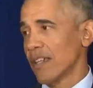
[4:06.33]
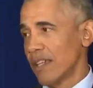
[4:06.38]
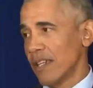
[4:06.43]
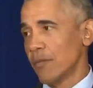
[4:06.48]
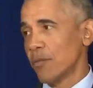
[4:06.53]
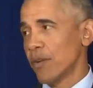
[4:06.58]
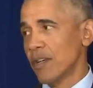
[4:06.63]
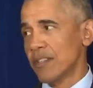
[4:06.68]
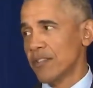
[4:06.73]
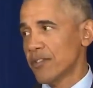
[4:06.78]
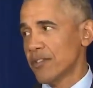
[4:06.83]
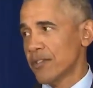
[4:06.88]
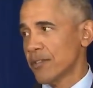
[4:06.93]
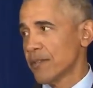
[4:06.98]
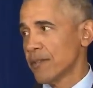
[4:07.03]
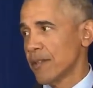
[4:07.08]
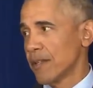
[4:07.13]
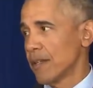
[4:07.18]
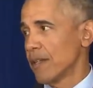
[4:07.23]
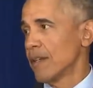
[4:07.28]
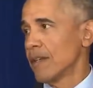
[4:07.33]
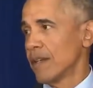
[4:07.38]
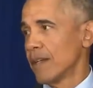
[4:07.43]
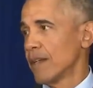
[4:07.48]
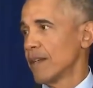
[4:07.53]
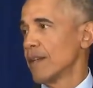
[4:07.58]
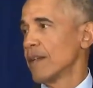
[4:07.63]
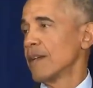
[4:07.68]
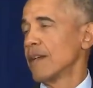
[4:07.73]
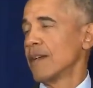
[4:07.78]
He was
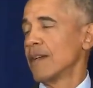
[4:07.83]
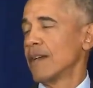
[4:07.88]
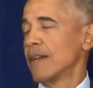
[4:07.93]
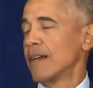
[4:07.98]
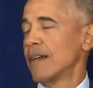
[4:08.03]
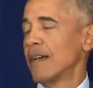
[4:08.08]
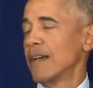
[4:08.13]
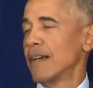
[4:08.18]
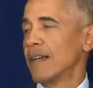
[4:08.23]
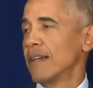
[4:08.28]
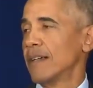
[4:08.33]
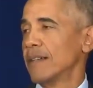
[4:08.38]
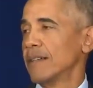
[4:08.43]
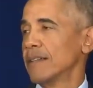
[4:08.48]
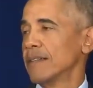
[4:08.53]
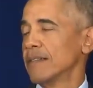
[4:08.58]
uh,